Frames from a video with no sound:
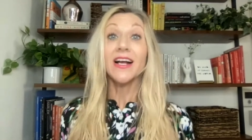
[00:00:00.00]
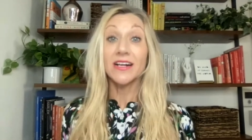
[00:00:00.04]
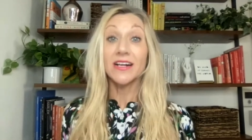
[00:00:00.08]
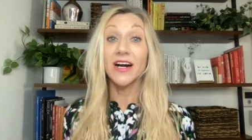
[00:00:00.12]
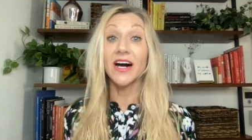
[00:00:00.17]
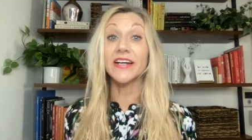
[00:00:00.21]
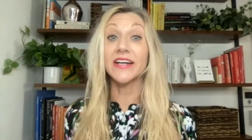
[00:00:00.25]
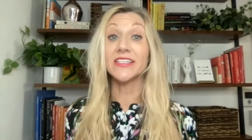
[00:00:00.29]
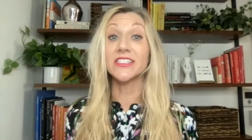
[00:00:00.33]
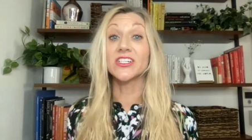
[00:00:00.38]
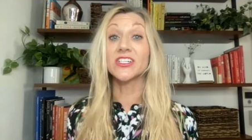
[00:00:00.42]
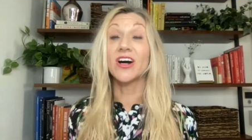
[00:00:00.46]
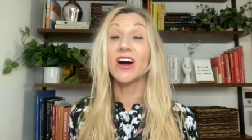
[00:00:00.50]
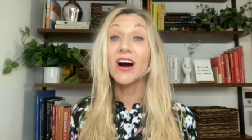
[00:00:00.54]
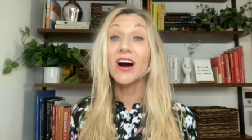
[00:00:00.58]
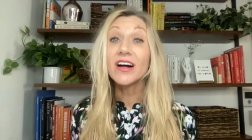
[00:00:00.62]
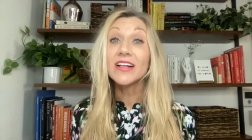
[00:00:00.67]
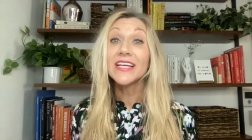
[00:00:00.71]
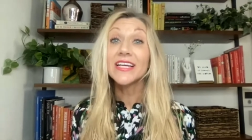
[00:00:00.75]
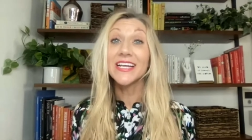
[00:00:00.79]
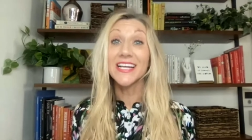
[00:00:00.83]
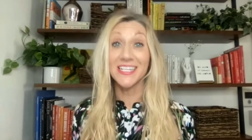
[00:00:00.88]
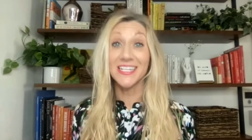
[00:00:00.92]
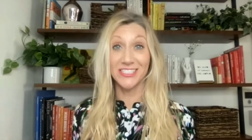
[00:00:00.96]
God is
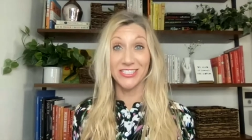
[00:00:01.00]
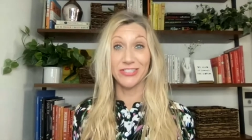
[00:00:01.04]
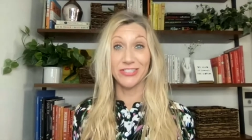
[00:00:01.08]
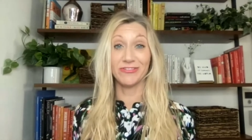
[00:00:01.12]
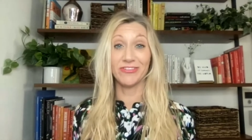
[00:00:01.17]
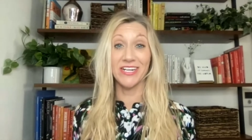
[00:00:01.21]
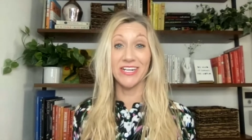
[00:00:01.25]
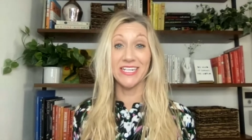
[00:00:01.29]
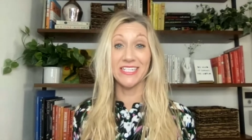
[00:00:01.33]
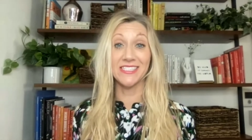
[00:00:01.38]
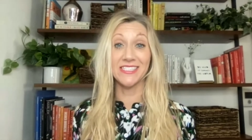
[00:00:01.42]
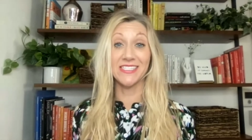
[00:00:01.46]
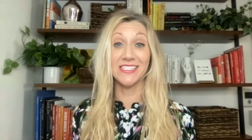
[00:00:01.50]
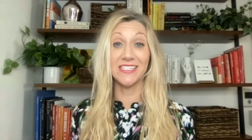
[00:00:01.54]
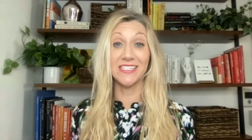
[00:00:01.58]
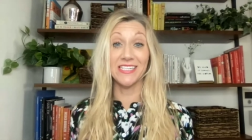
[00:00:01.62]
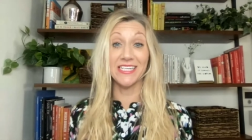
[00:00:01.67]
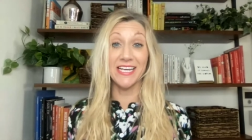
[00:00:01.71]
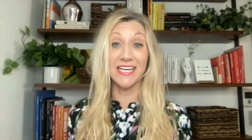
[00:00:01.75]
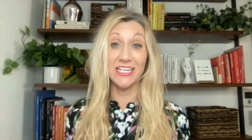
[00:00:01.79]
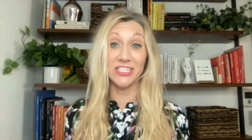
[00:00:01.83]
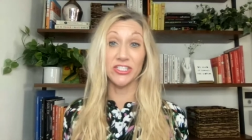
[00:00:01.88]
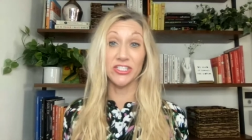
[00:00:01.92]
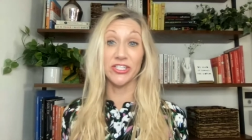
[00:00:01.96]
calling us to
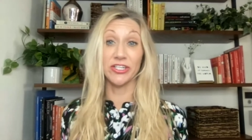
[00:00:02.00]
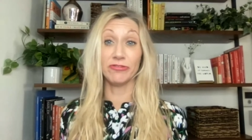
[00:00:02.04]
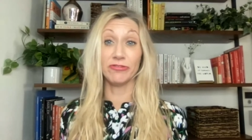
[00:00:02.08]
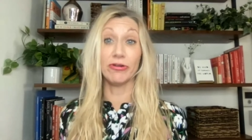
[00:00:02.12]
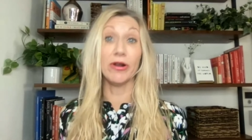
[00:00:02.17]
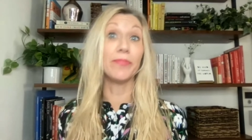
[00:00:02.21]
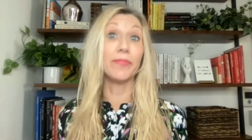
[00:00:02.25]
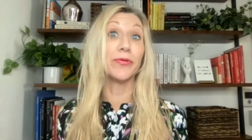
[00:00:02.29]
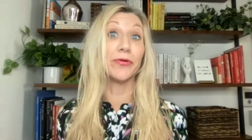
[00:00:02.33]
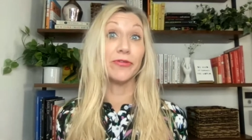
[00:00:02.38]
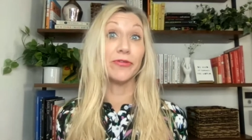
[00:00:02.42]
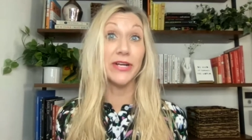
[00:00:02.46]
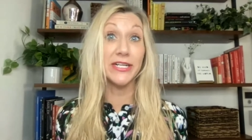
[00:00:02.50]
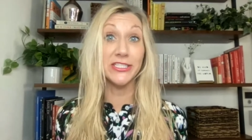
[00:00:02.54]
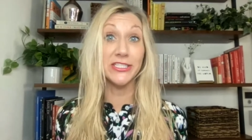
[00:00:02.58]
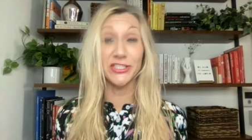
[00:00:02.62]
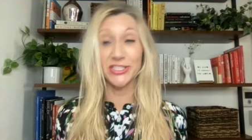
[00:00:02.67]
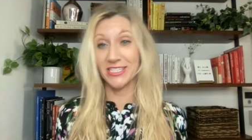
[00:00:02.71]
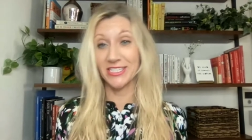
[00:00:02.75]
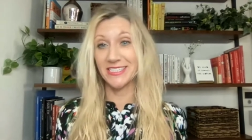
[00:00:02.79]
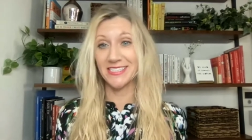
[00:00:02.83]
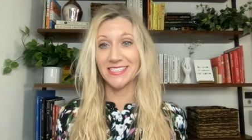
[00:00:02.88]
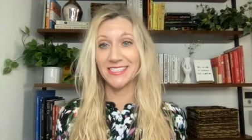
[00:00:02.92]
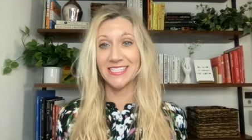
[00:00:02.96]
reconciliation,
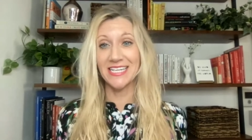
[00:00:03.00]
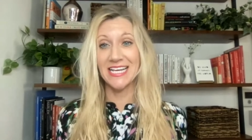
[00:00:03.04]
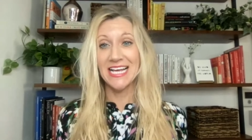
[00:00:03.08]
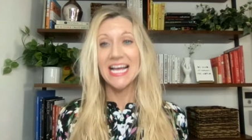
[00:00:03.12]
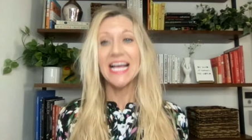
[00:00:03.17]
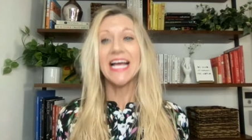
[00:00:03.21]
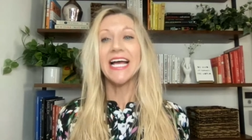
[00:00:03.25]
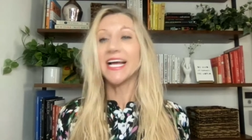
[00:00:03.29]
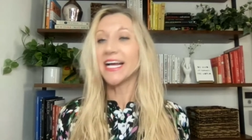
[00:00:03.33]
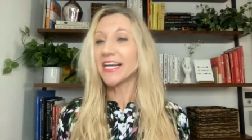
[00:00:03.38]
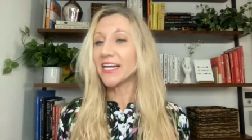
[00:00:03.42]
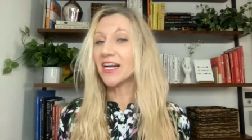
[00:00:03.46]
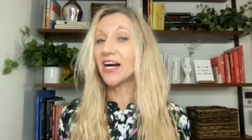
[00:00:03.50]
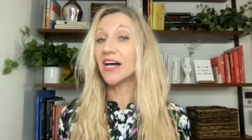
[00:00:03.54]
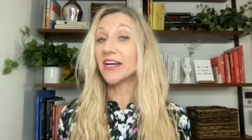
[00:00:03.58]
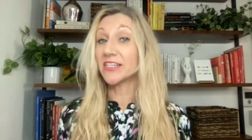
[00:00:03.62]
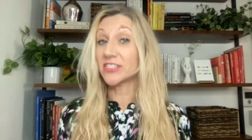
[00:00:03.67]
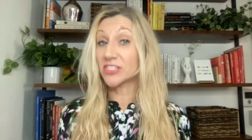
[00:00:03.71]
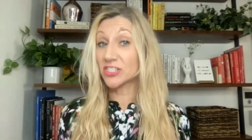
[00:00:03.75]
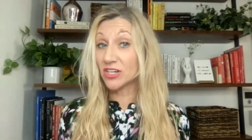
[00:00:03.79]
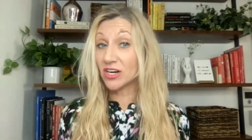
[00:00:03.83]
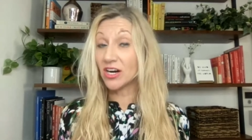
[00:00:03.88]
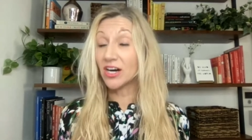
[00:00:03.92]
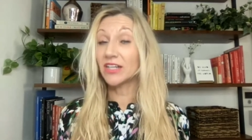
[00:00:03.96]
reparations, and God
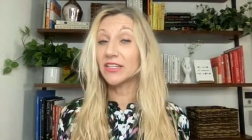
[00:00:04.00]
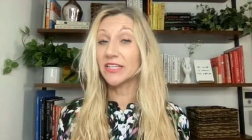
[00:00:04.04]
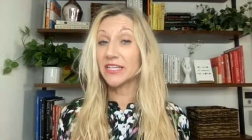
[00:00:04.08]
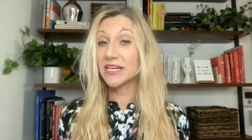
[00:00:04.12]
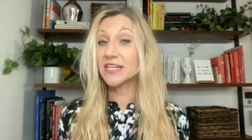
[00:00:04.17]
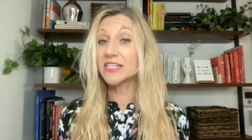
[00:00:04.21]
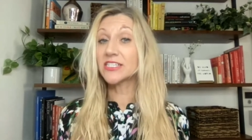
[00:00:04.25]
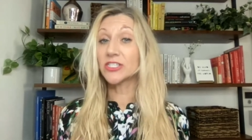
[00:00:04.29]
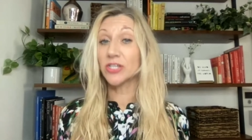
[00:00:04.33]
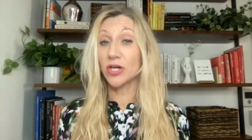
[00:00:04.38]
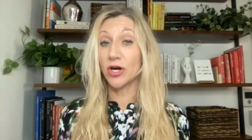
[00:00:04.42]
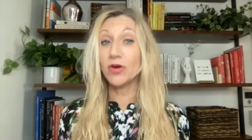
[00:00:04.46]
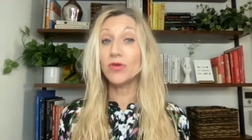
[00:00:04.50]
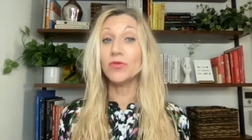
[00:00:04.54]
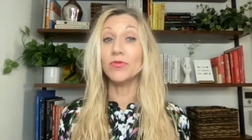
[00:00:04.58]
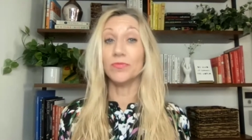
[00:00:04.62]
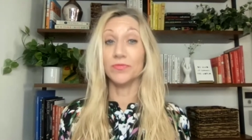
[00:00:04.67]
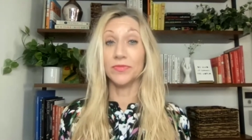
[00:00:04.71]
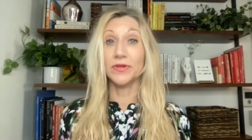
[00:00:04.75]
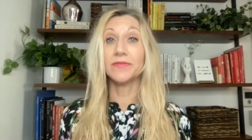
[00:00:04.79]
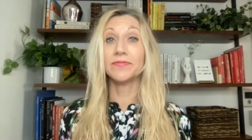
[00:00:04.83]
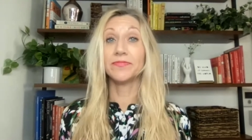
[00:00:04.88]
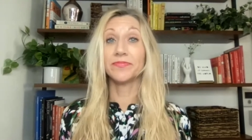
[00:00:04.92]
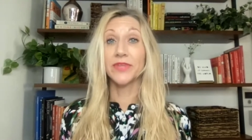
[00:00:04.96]
is calling us
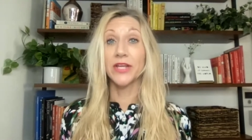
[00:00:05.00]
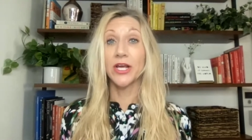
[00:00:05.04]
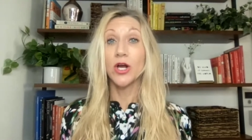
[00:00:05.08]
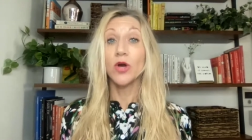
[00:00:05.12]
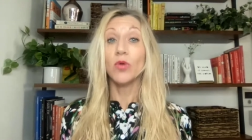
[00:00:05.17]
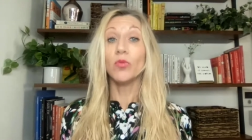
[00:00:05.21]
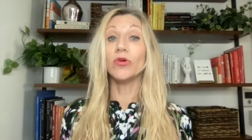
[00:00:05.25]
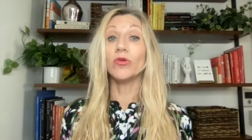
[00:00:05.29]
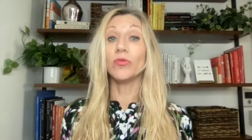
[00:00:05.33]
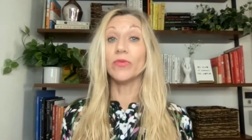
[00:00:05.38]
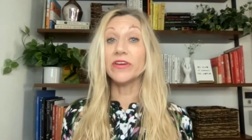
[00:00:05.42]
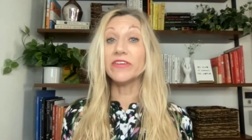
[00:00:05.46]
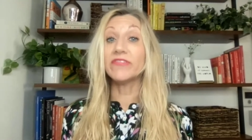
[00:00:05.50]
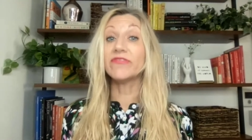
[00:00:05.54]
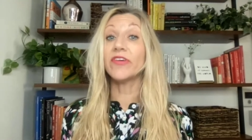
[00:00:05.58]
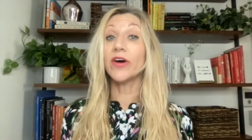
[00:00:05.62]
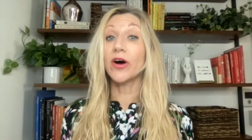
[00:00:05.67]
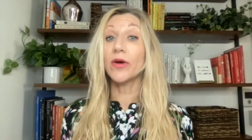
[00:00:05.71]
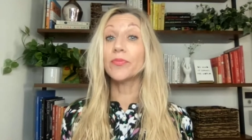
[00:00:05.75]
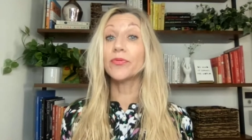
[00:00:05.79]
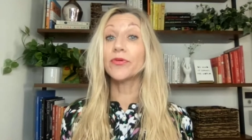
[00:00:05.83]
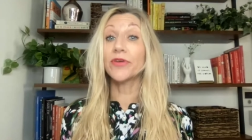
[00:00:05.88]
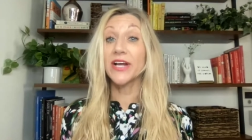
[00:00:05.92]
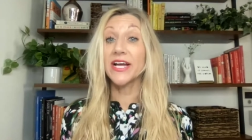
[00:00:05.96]
home when we
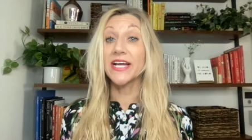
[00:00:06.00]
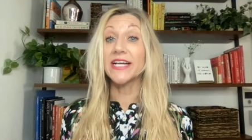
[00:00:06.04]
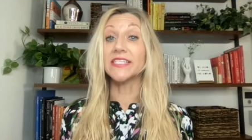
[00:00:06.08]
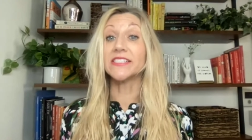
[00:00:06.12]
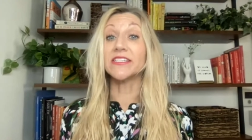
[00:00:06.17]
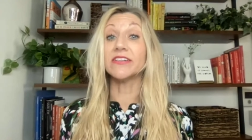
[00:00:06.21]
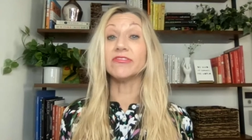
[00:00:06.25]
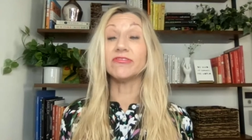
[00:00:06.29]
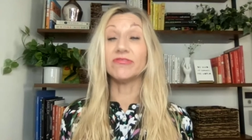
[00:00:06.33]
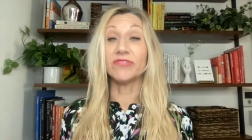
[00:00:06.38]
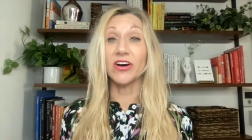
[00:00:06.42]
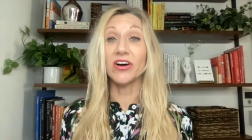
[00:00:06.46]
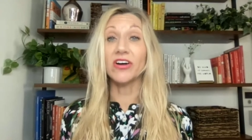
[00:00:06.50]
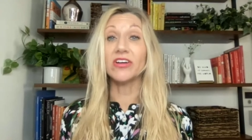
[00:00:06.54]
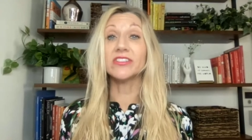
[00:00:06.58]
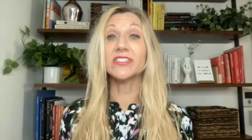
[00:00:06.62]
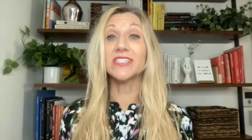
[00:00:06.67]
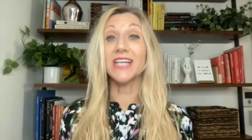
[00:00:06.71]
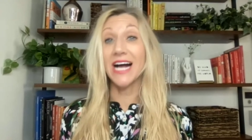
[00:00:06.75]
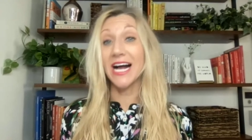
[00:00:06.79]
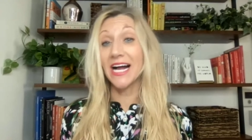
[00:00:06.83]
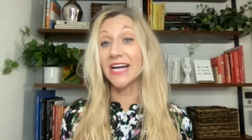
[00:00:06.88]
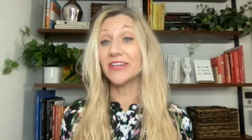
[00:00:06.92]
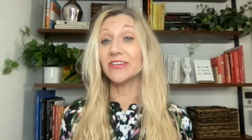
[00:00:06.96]
fall prey to false
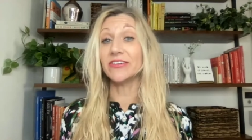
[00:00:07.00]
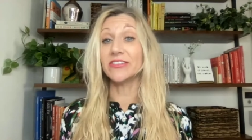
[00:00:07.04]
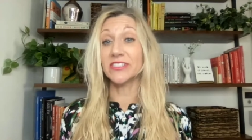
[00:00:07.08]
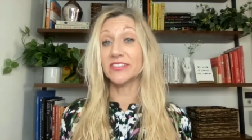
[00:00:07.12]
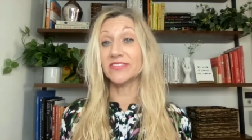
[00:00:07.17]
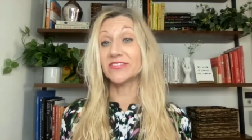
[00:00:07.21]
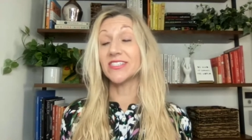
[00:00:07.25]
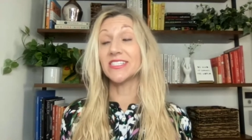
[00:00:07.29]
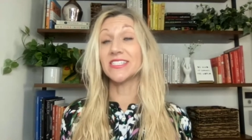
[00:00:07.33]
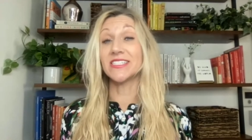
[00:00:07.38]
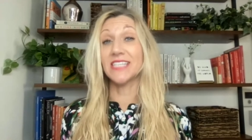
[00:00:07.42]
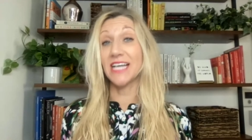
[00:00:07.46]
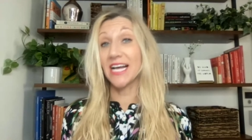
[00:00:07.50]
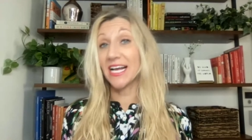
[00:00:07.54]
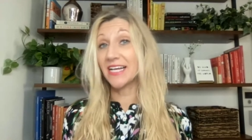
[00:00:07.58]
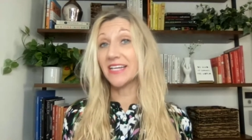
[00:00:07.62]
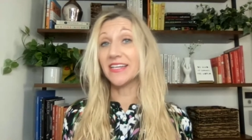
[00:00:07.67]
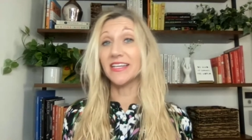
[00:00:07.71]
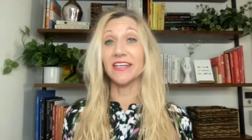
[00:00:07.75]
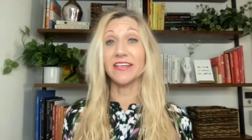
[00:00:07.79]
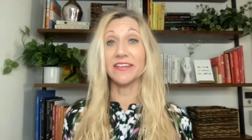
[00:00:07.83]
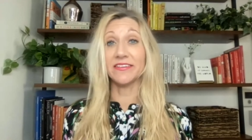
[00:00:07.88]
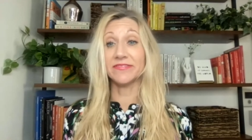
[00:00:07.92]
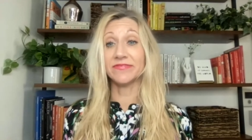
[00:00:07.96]
idols of
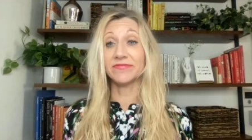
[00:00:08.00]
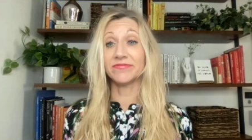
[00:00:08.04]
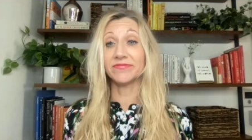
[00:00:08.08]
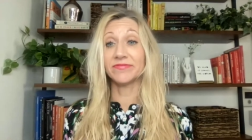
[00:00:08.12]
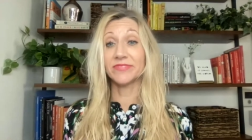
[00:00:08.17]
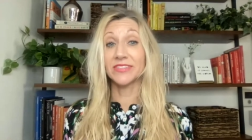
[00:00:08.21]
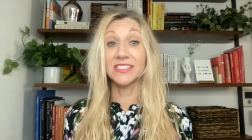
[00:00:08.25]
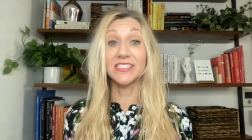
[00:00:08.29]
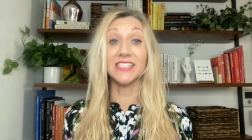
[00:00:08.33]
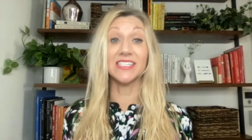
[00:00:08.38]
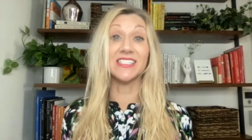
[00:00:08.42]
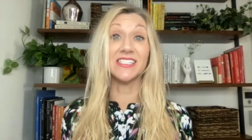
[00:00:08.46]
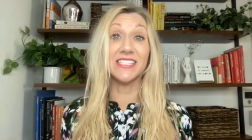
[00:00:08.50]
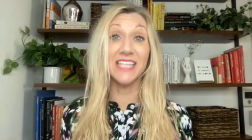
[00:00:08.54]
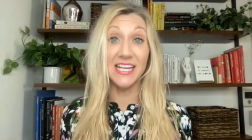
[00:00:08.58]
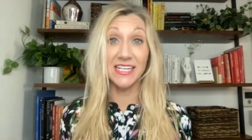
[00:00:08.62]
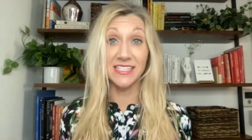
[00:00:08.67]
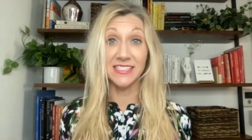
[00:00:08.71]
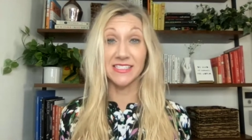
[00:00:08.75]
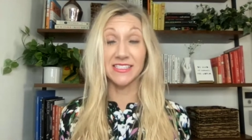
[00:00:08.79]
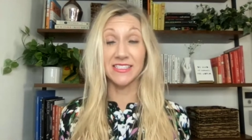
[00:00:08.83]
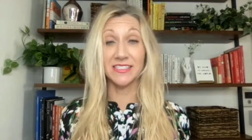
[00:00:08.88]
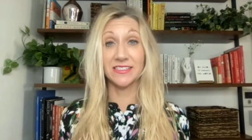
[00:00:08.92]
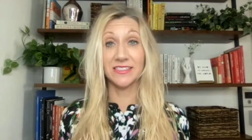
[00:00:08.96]
society,
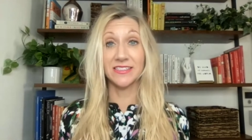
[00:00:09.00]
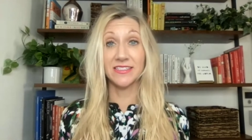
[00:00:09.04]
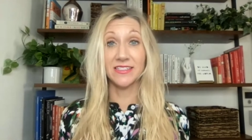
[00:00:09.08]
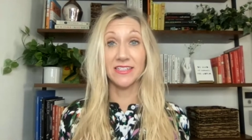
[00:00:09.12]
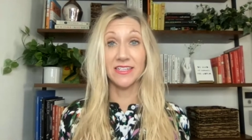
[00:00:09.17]
success,